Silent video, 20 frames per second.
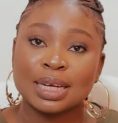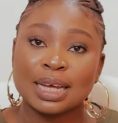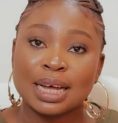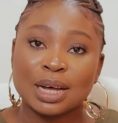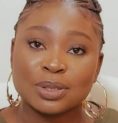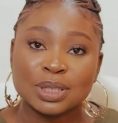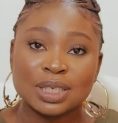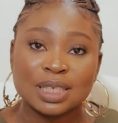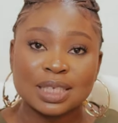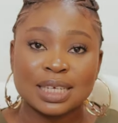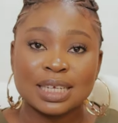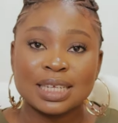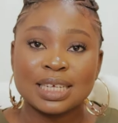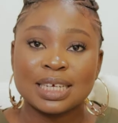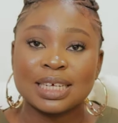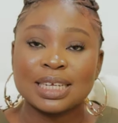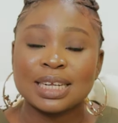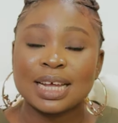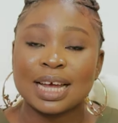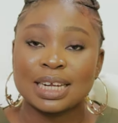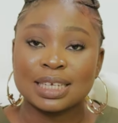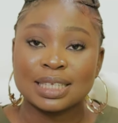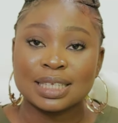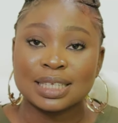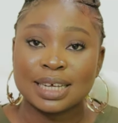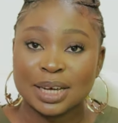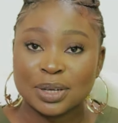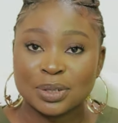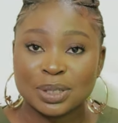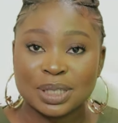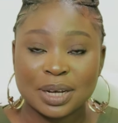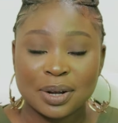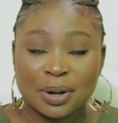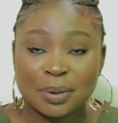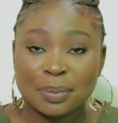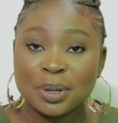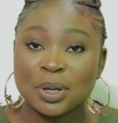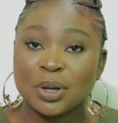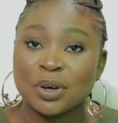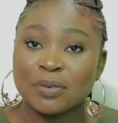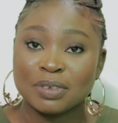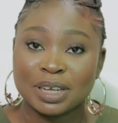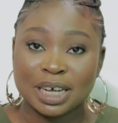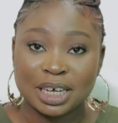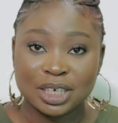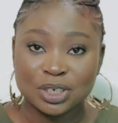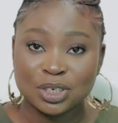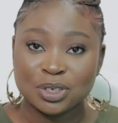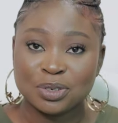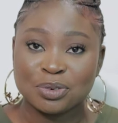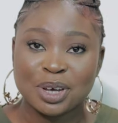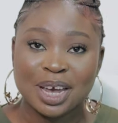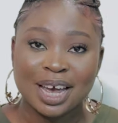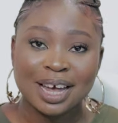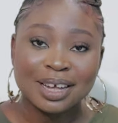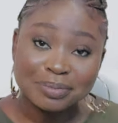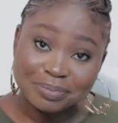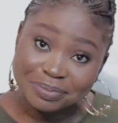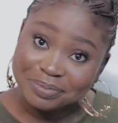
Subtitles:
Counseling and Psychotherapy of Nigeria.